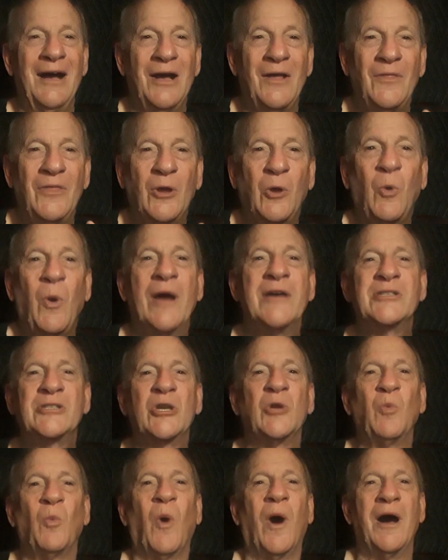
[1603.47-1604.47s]
The
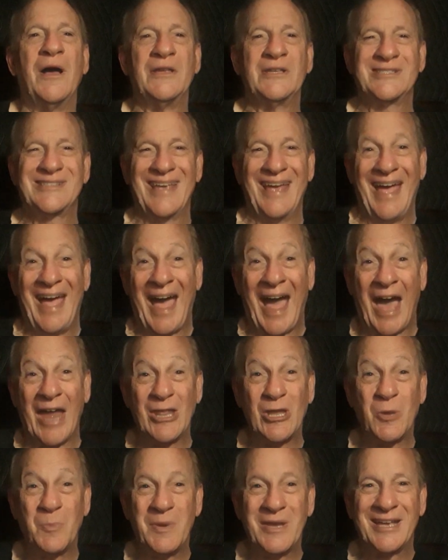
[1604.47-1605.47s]
question was, how do
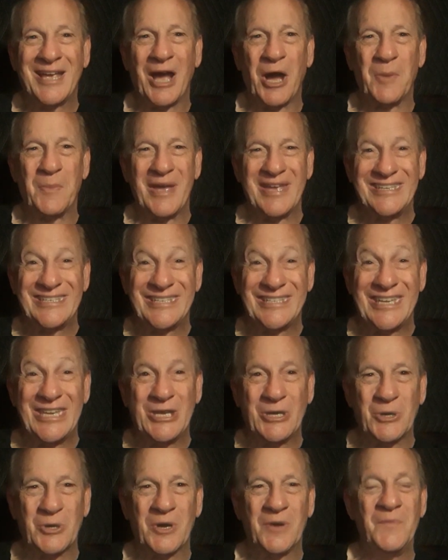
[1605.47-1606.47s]
you become a
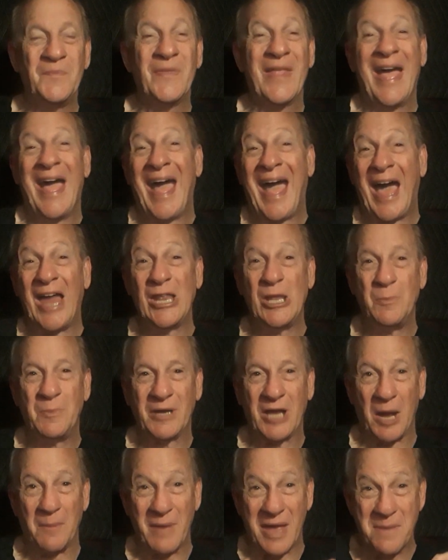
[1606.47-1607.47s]
seeker? How do you
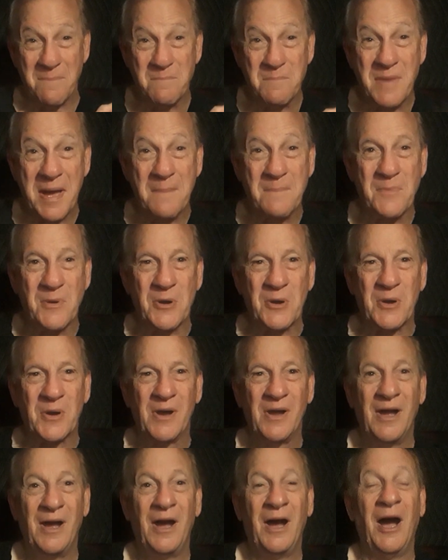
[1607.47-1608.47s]
become a member
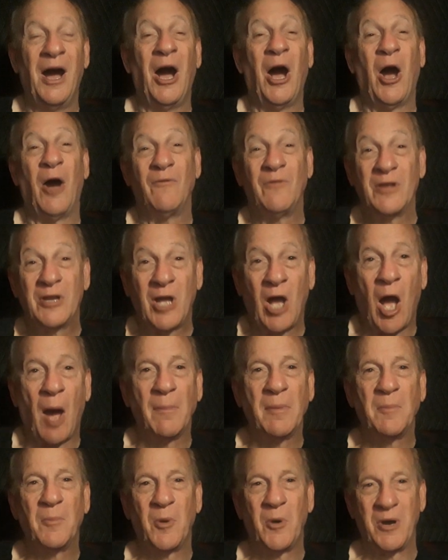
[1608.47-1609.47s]
of the
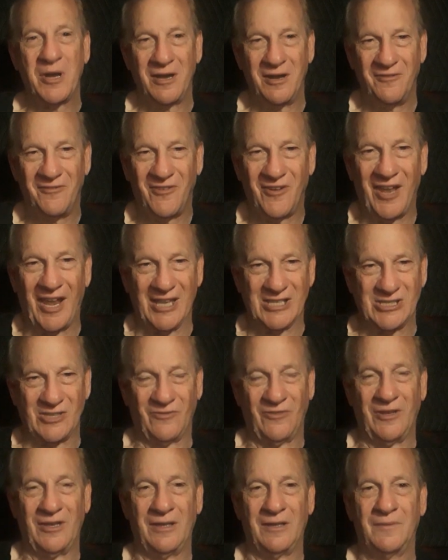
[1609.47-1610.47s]
Common Point
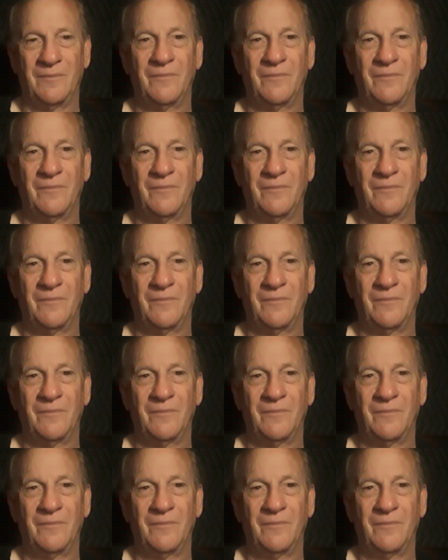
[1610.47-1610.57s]
philosophy?